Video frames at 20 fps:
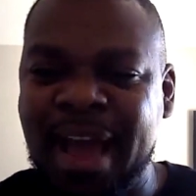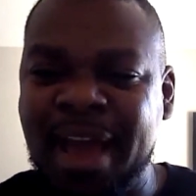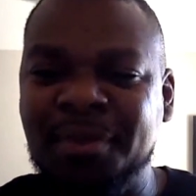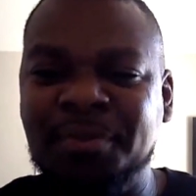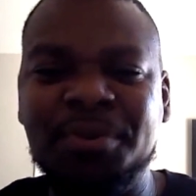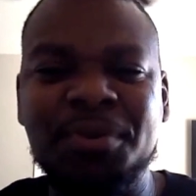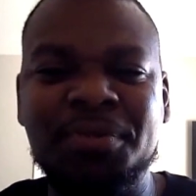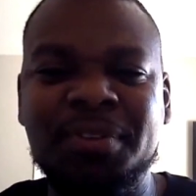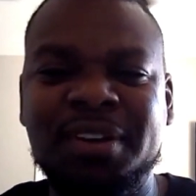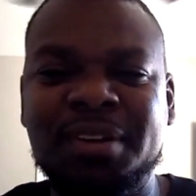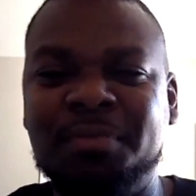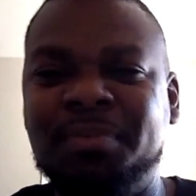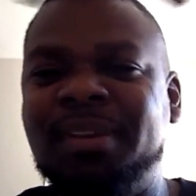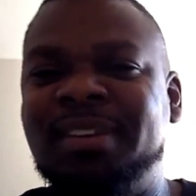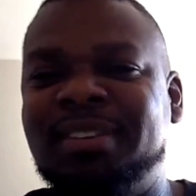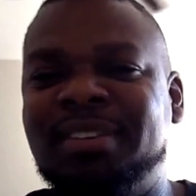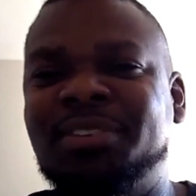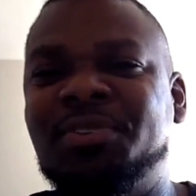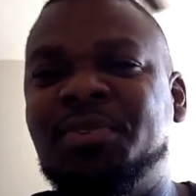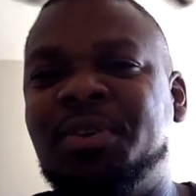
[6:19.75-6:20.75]
I don't know the
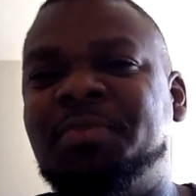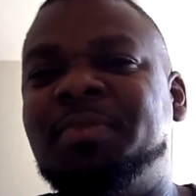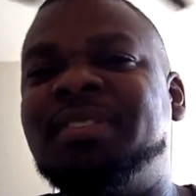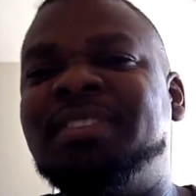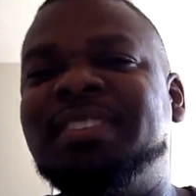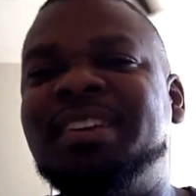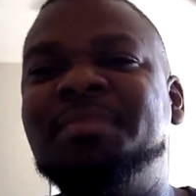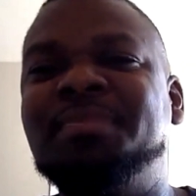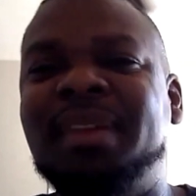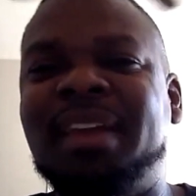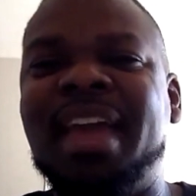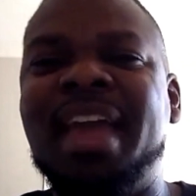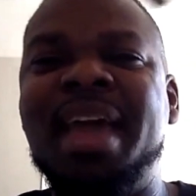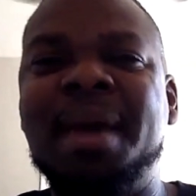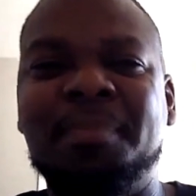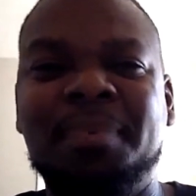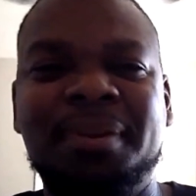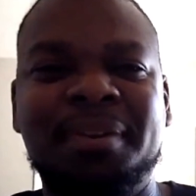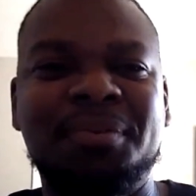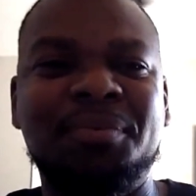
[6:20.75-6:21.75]
complete story, but something
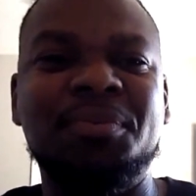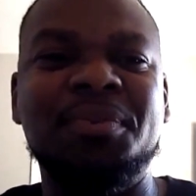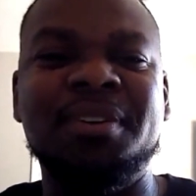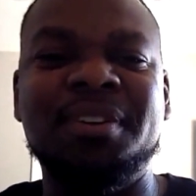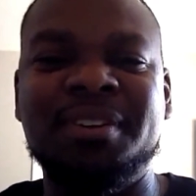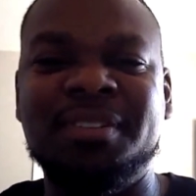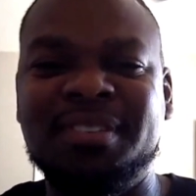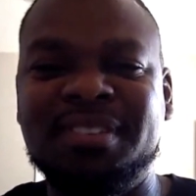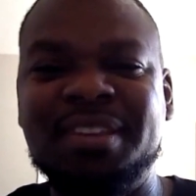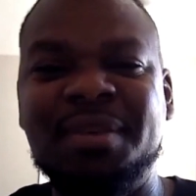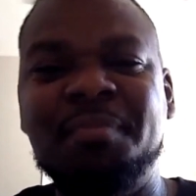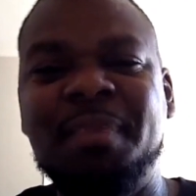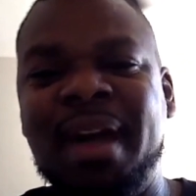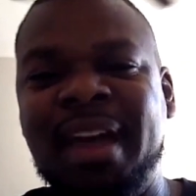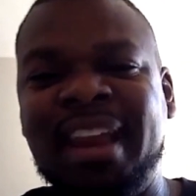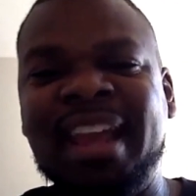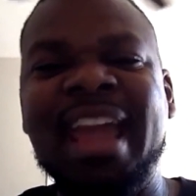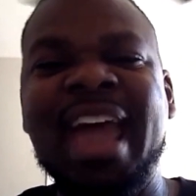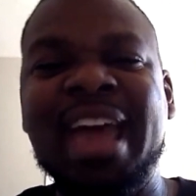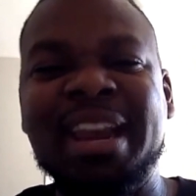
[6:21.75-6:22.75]
happened where
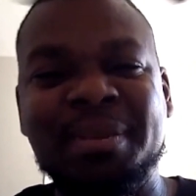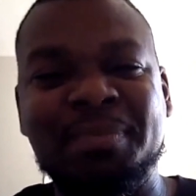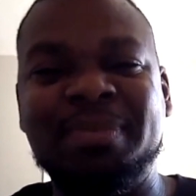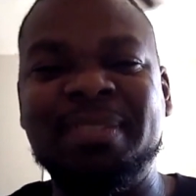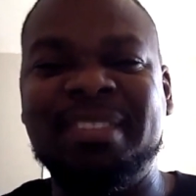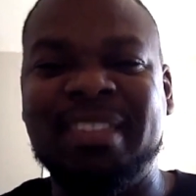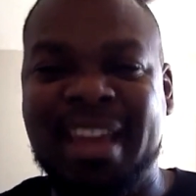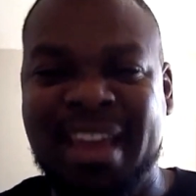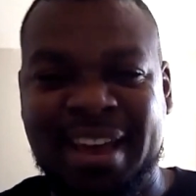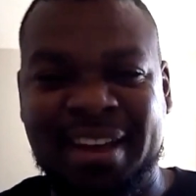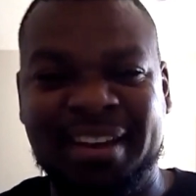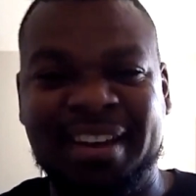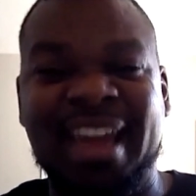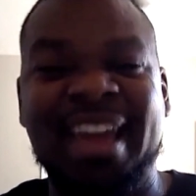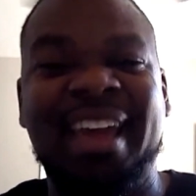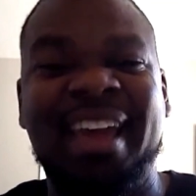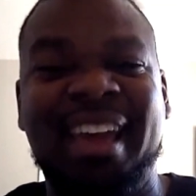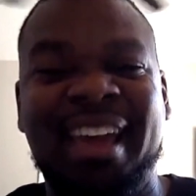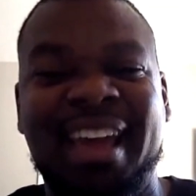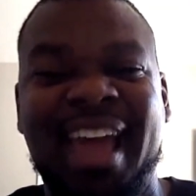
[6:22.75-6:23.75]
somebody got upset
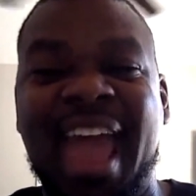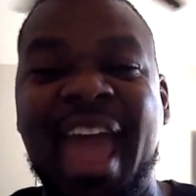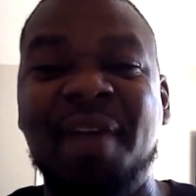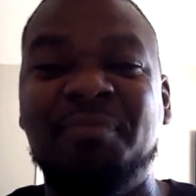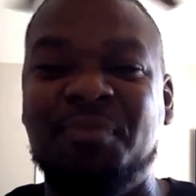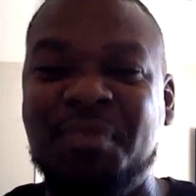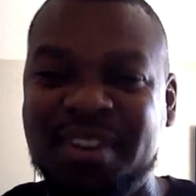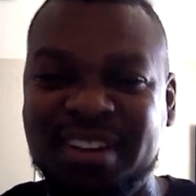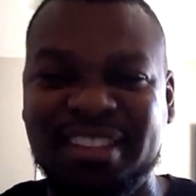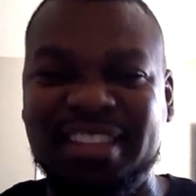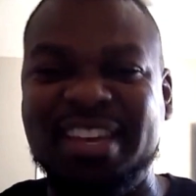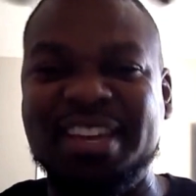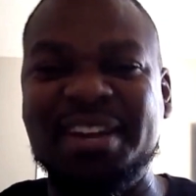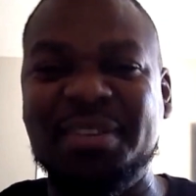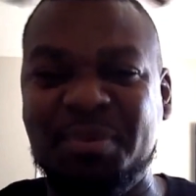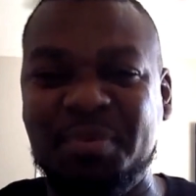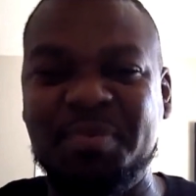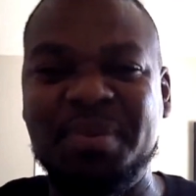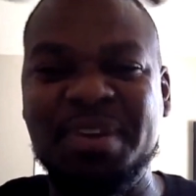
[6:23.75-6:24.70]
at one of the other